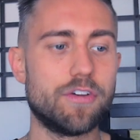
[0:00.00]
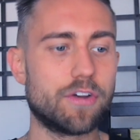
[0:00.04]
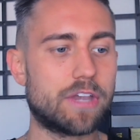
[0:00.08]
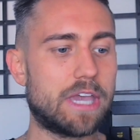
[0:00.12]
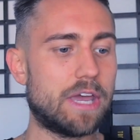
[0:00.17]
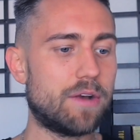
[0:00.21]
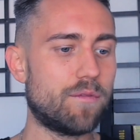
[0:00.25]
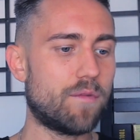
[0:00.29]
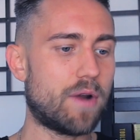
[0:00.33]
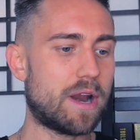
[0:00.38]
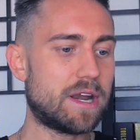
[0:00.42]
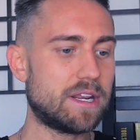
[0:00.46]
They're
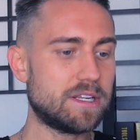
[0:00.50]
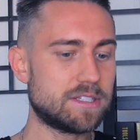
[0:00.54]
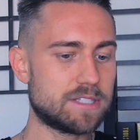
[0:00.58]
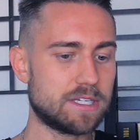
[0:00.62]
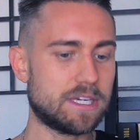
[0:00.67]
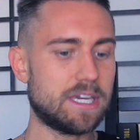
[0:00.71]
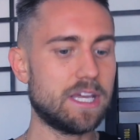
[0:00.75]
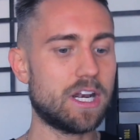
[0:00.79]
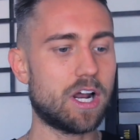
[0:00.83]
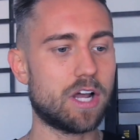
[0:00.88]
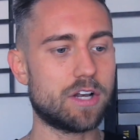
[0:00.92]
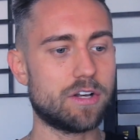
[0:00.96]
getting ready
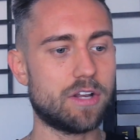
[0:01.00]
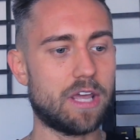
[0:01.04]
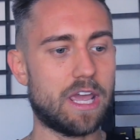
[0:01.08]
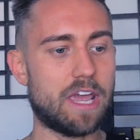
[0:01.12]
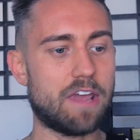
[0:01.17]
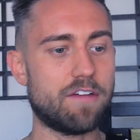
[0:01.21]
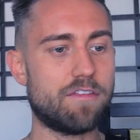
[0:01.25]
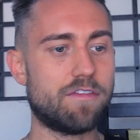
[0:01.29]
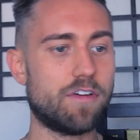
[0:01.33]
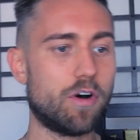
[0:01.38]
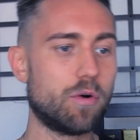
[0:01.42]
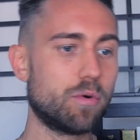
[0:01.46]
to get on
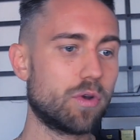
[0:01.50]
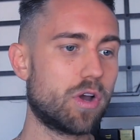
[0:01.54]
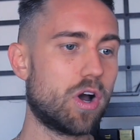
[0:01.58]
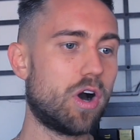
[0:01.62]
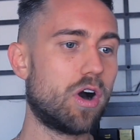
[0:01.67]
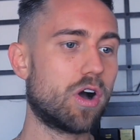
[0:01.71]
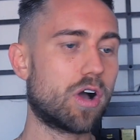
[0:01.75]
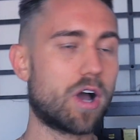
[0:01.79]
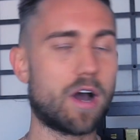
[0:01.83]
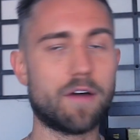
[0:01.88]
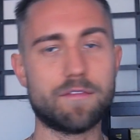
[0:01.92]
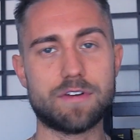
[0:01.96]
a phone
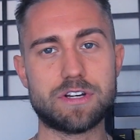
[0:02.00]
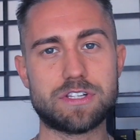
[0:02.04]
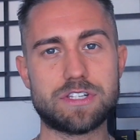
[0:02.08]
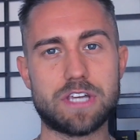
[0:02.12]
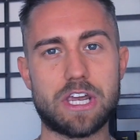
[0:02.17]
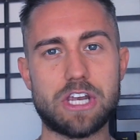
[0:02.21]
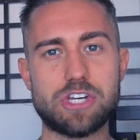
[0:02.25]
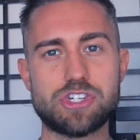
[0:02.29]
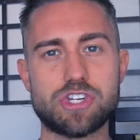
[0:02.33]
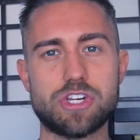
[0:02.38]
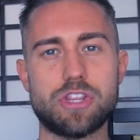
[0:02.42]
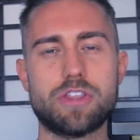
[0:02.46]
call
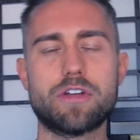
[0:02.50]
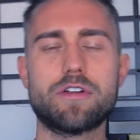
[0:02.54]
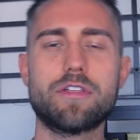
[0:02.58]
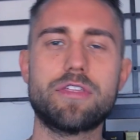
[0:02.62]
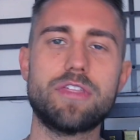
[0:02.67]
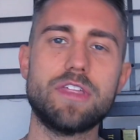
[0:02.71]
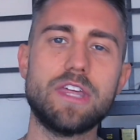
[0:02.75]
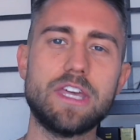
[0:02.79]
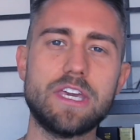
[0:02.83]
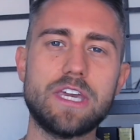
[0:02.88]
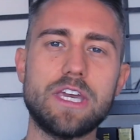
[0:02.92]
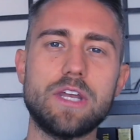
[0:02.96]
conversation. They're
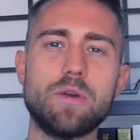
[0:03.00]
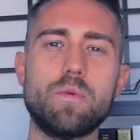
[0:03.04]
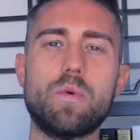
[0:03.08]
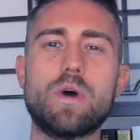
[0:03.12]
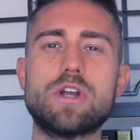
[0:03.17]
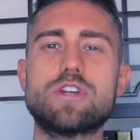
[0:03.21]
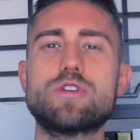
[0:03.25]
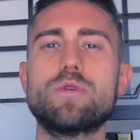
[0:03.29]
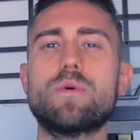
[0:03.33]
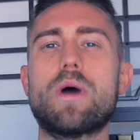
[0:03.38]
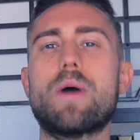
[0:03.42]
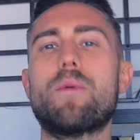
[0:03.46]
thinking,
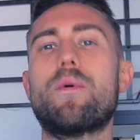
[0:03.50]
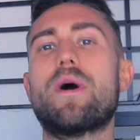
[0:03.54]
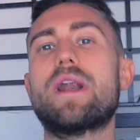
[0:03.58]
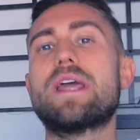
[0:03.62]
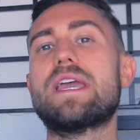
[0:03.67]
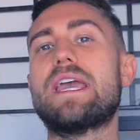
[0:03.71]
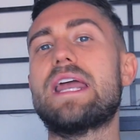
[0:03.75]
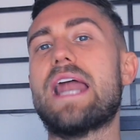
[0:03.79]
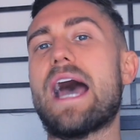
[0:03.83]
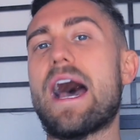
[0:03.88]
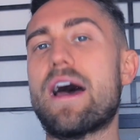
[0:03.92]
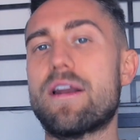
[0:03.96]
what do I want
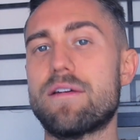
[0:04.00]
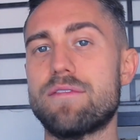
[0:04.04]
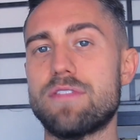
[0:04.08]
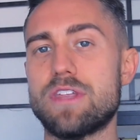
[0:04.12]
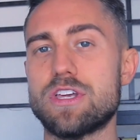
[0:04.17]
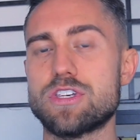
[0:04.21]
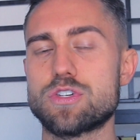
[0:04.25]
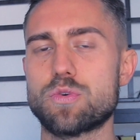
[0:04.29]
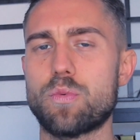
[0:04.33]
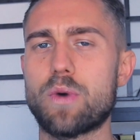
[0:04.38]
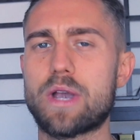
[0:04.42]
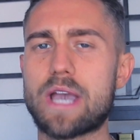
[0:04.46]
to get out of
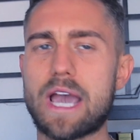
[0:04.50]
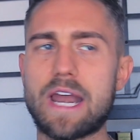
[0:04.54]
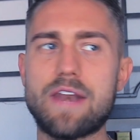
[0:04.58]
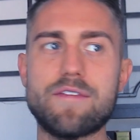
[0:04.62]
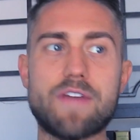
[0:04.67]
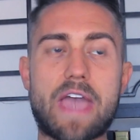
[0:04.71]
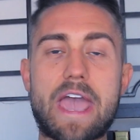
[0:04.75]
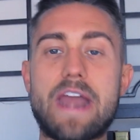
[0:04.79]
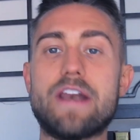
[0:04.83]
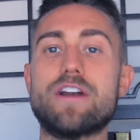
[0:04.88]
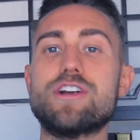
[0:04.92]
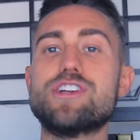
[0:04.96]
this? What kind
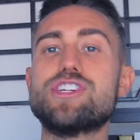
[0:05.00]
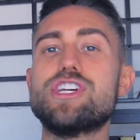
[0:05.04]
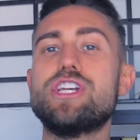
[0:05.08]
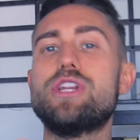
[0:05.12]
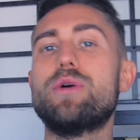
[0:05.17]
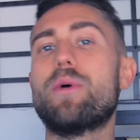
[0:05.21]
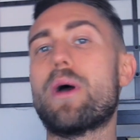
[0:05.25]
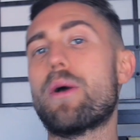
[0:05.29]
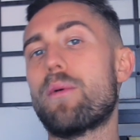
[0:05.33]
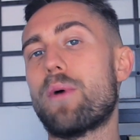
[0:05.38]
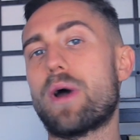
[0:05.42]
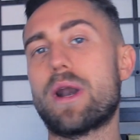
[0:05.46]
of energy
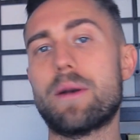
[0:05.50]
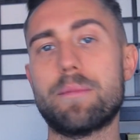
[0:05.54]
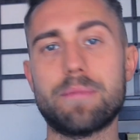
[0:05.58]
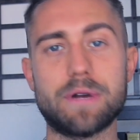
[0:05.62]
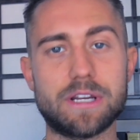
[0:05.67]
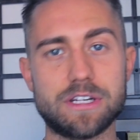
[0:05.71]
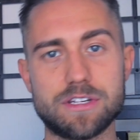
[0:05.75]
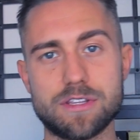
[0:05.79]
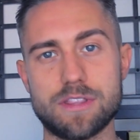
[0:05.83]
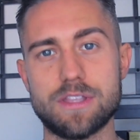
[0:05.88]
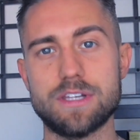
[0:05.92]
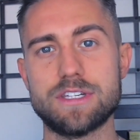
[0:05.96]
do I want to
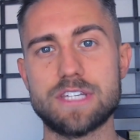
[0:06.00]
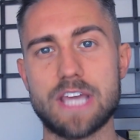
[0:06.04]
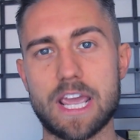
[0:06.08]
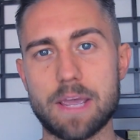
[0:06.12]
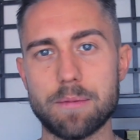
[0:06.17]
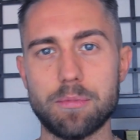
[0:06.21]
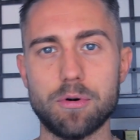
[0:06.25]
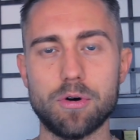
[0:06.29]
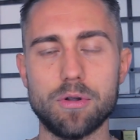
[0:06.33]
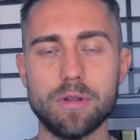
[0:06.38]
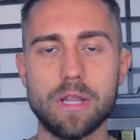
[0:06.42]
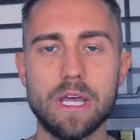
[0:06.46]
bring to the
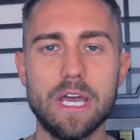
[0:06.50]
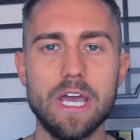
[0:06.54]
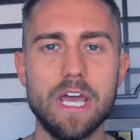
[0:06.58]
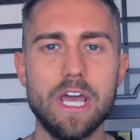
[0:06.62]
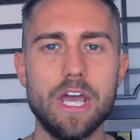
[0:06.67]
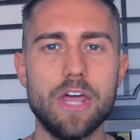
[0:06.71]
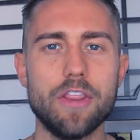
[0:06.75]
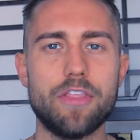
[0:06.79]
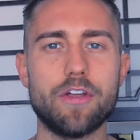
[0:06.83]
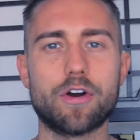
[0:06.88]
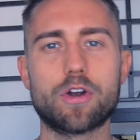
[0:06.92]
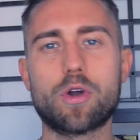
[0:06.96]
table?
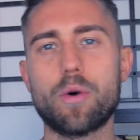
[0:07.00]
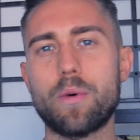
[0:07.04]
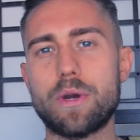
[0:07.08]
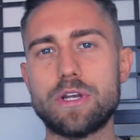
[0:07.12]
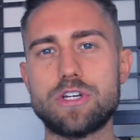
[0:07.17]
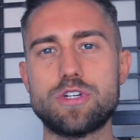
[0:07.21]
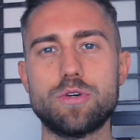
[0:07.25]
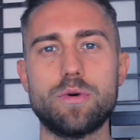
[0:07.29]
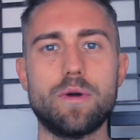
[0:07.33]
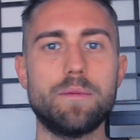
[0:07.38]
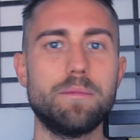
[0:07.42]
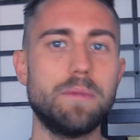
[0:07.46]
They're
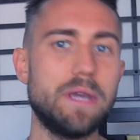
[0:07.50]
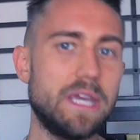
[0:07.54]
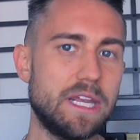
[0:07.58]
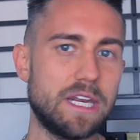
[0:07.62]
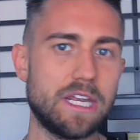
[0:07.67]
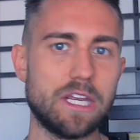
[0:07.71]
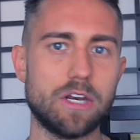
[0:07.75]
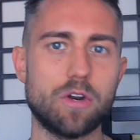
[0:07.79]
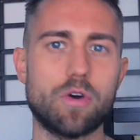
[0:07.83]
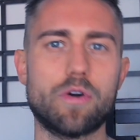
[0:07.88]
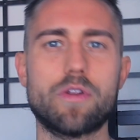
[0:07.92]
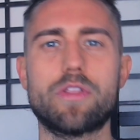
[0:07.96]
going to a
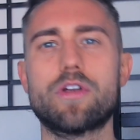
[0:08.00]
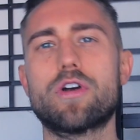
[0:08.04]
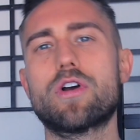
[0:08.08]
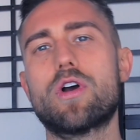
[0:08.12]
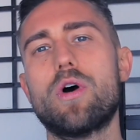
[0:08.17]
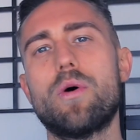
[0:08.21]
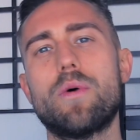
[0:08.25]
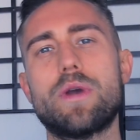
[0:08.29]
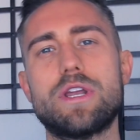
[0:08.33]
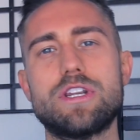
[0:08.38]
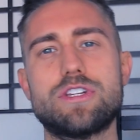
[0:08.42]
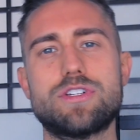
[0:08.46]
meeting or they're
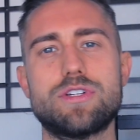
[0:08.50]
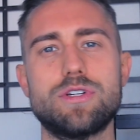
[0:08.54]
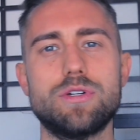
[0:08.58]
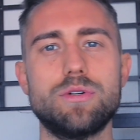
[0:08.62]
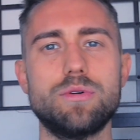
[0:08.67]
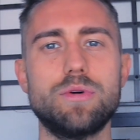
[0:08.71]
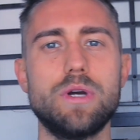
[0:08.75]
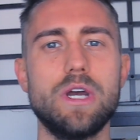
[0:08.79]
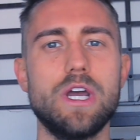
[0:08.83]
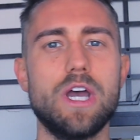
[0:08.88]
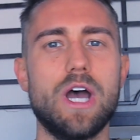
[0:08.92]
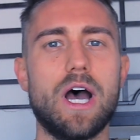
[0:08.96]
going
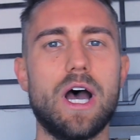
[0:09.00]
to